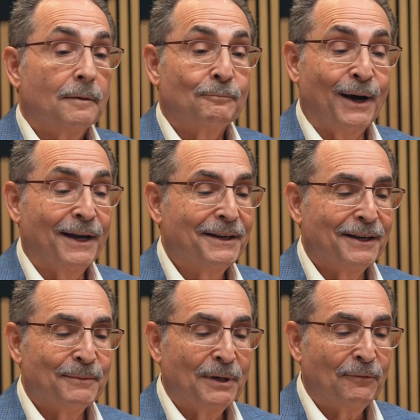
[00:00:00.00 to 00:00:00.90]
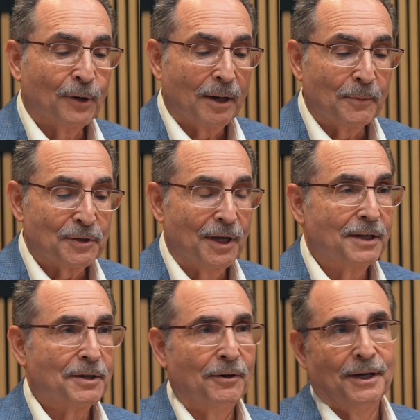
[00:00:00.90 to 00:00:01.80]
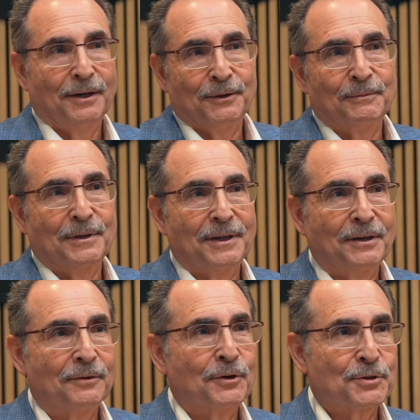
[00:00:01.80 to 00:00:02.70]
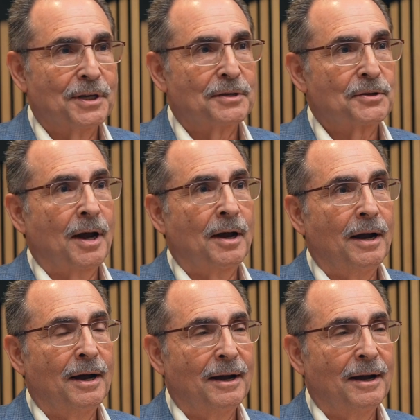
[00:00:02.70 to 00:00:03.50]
Before coming to San Antonio, the universities I